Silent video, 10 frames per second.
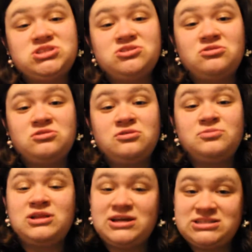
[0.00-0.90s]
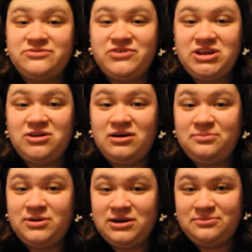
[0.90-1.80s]
snow globe collection video I
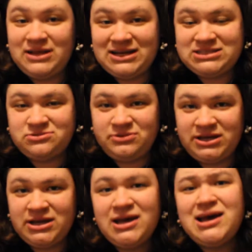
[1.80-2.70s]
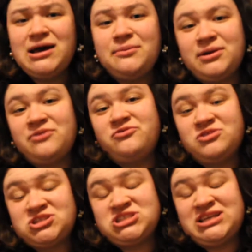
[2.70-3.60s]
put up last week, but
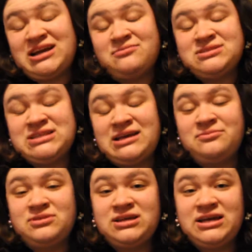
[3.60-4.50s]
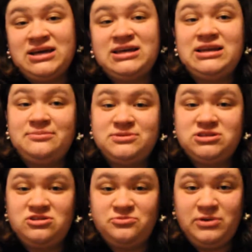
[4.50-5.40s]
unfortunately I wasn't able to get an
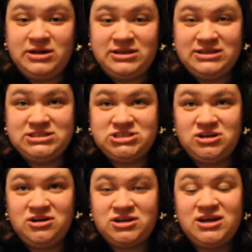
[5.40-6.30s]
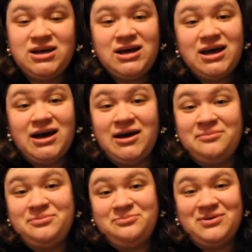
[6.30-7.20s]
episode of Bucket List Talk
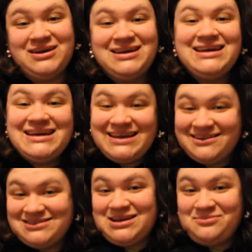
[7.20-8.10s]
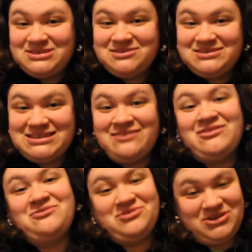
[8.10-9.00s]
up, but here's episode
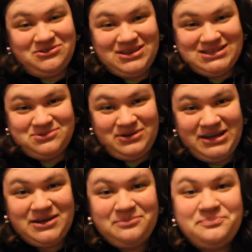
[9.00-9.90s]
7 for you this week.